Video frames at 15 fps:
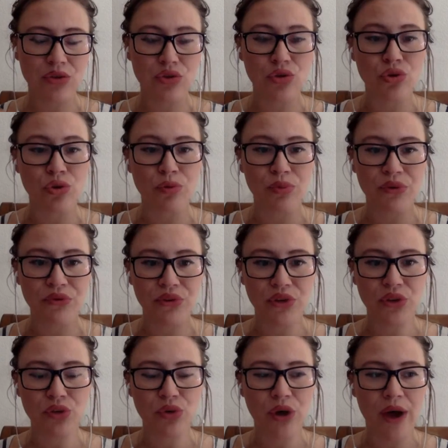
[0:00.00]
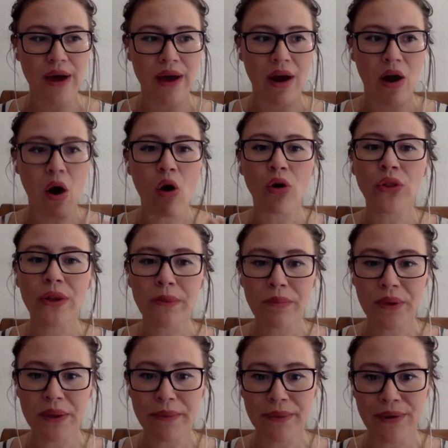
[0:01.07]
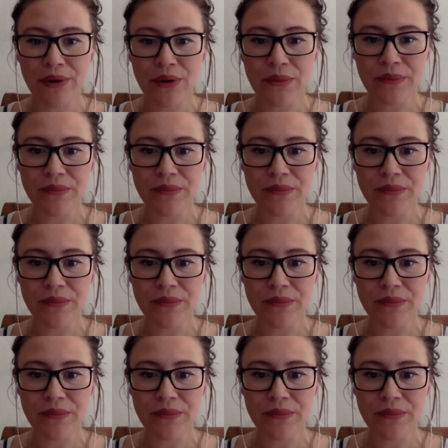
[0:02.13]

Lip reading: should you prefer to hire older people